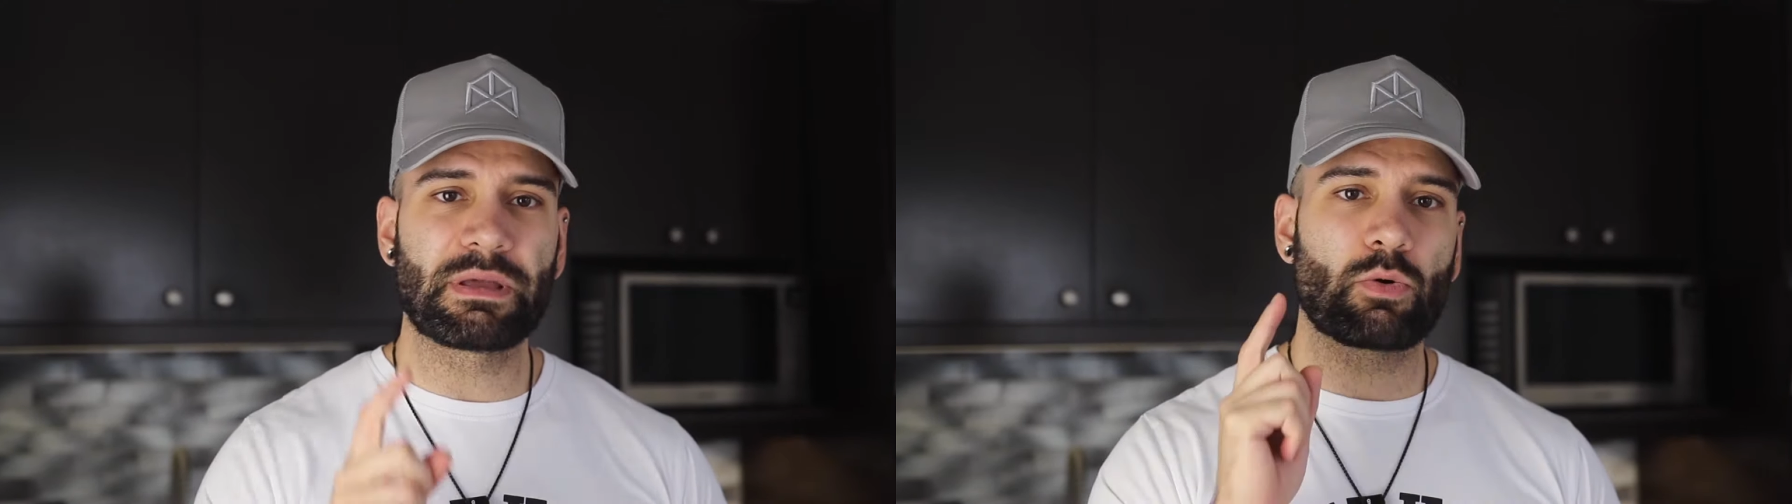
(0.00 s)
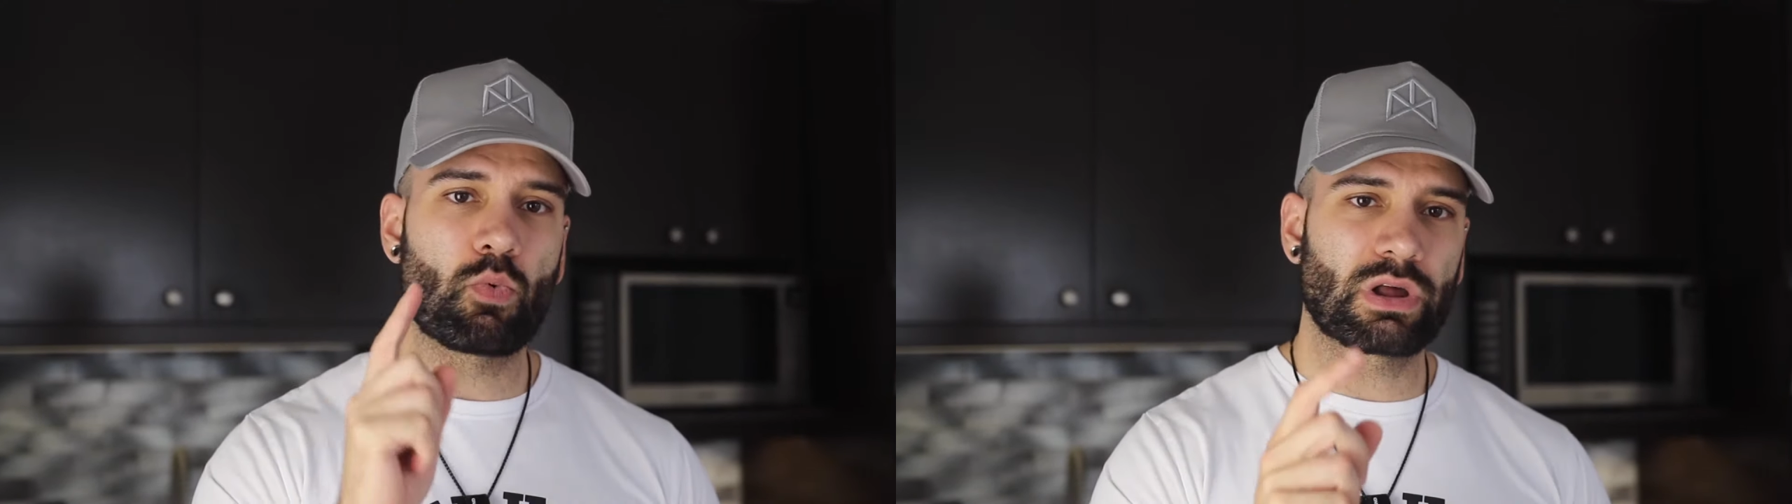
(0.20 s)

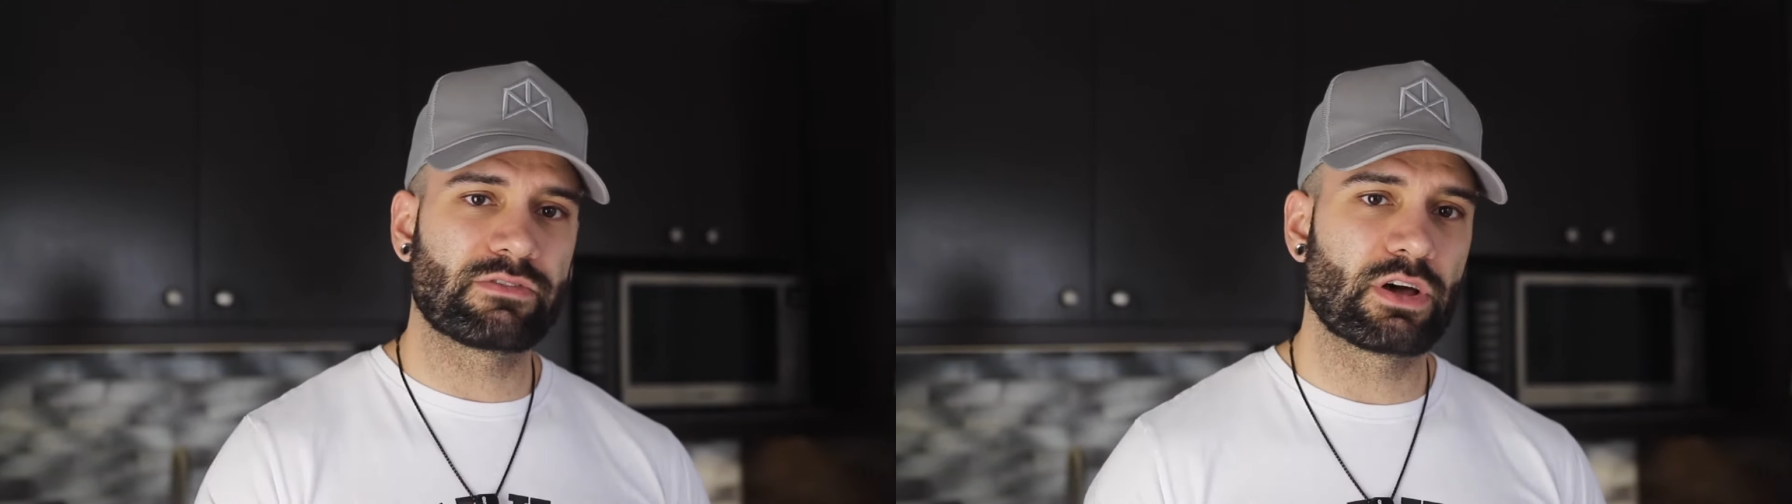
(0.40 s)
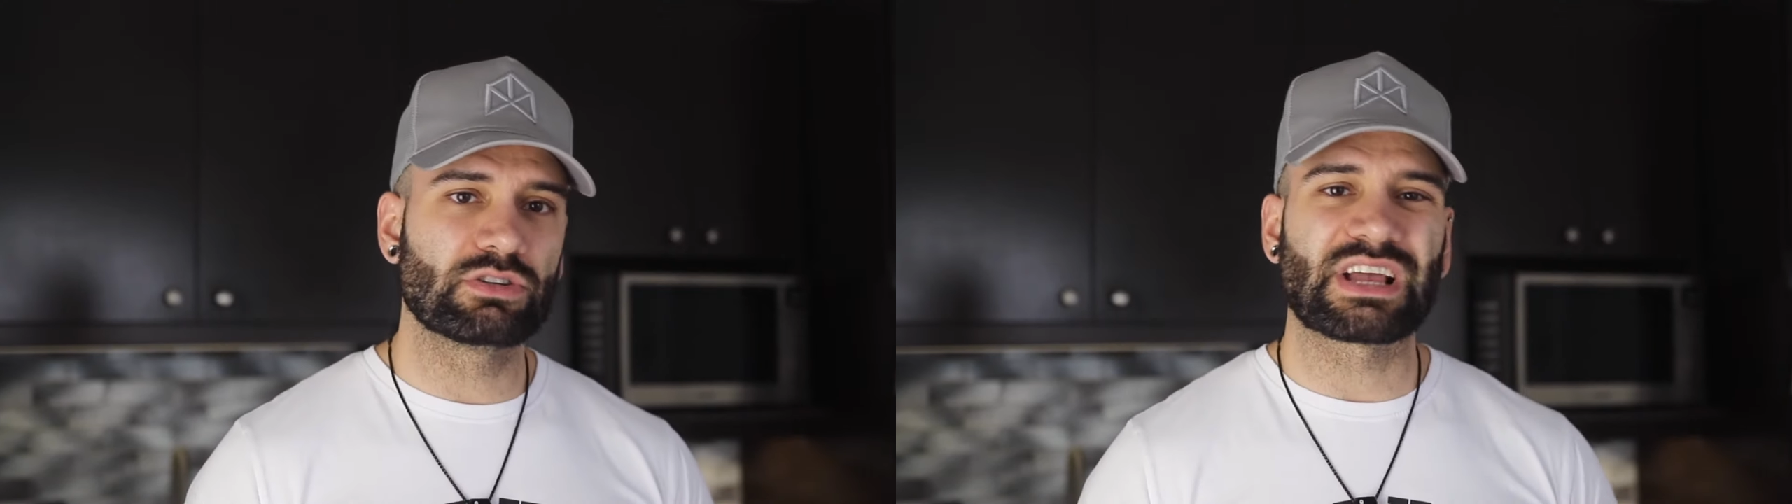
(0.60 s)
make one
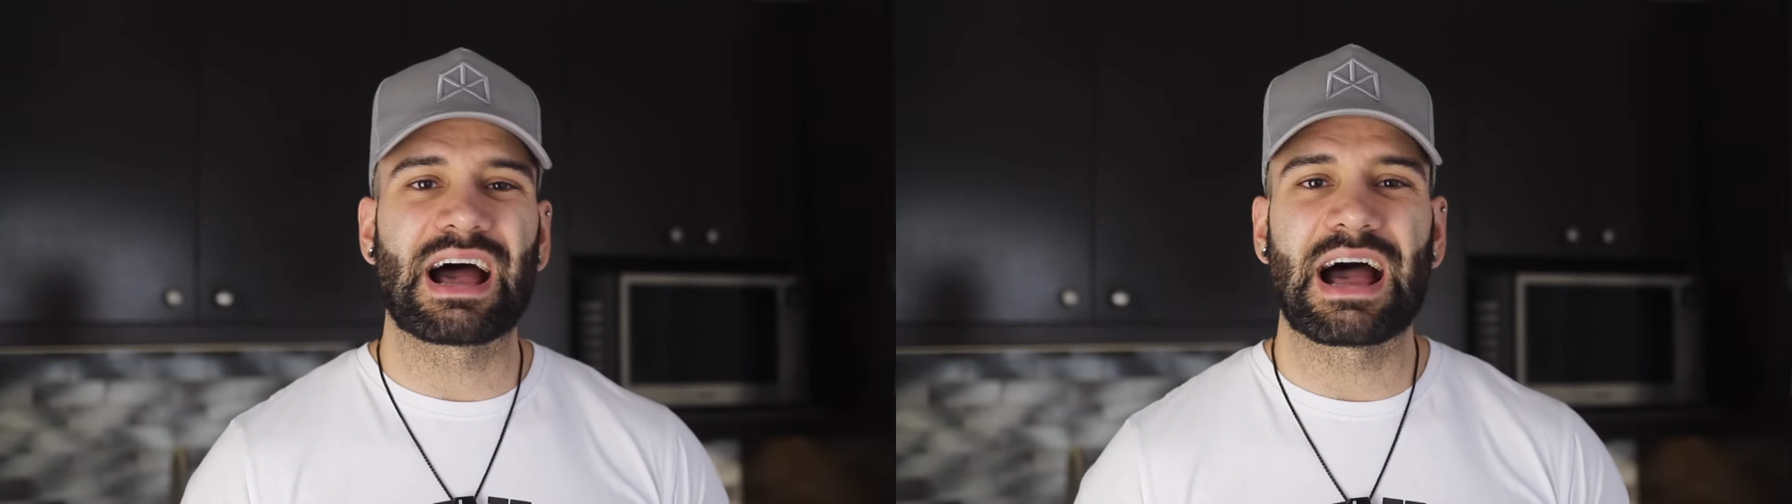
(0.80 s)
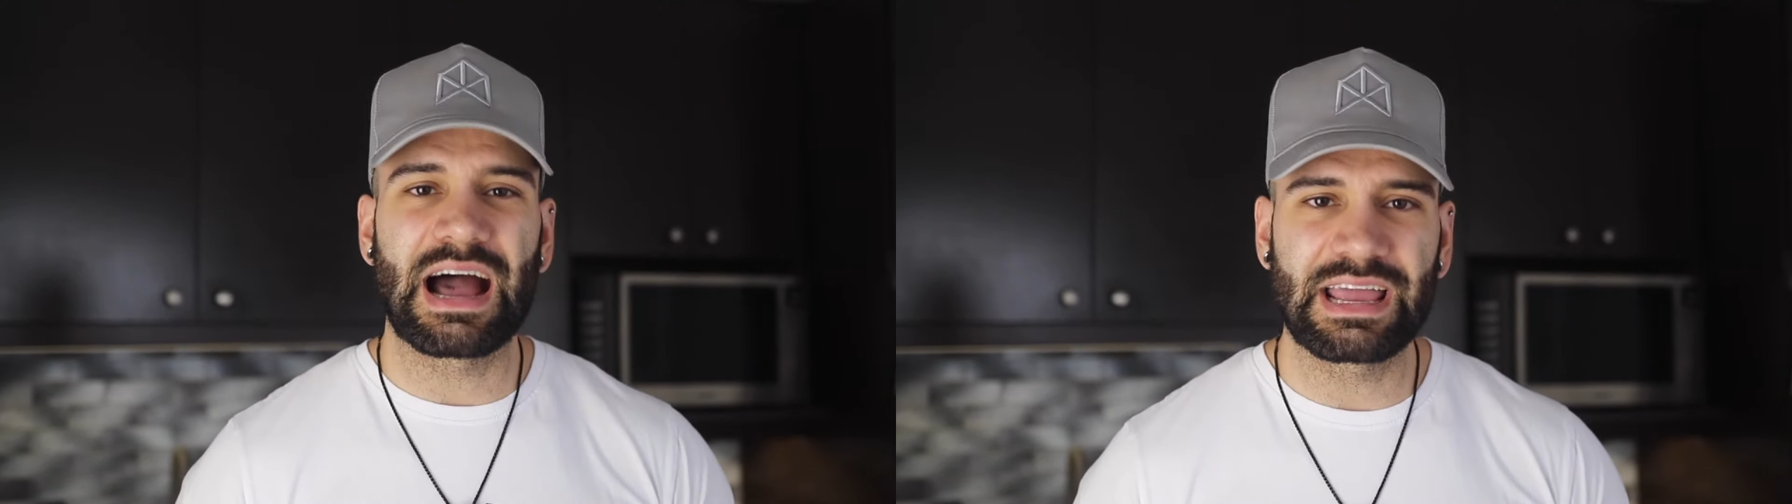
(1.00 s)
of those
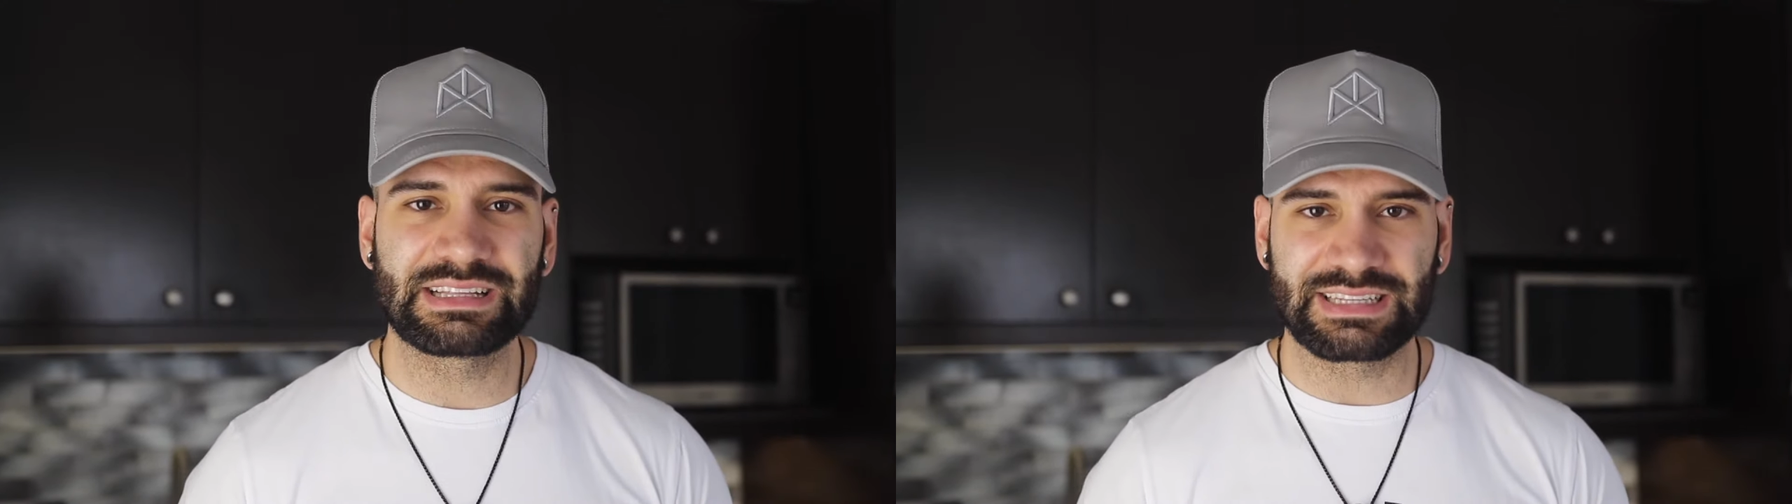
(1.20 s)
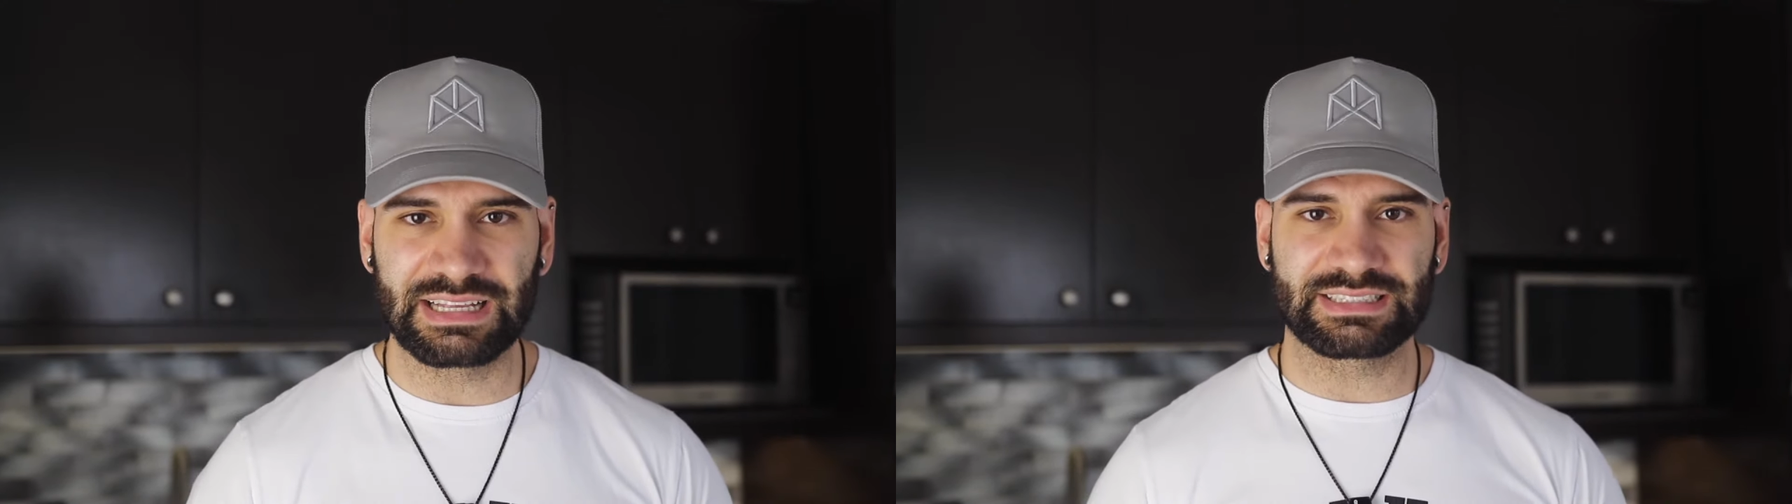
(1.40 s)
a high
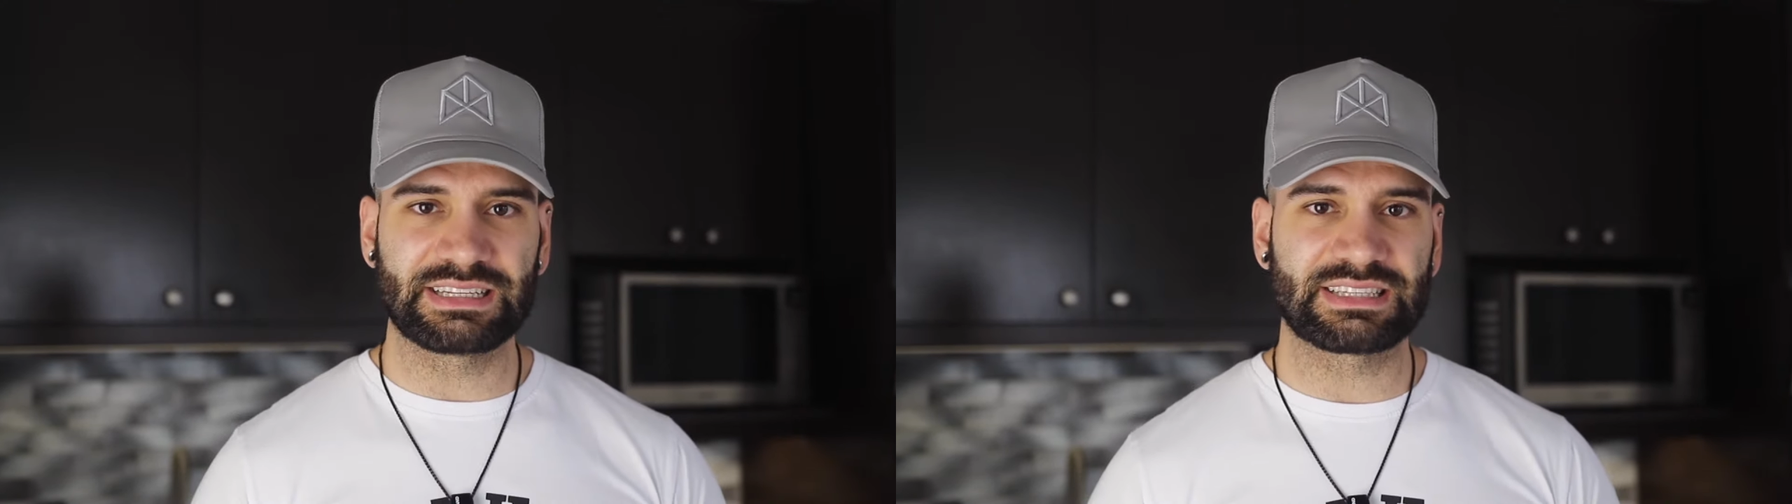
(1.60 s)
intensity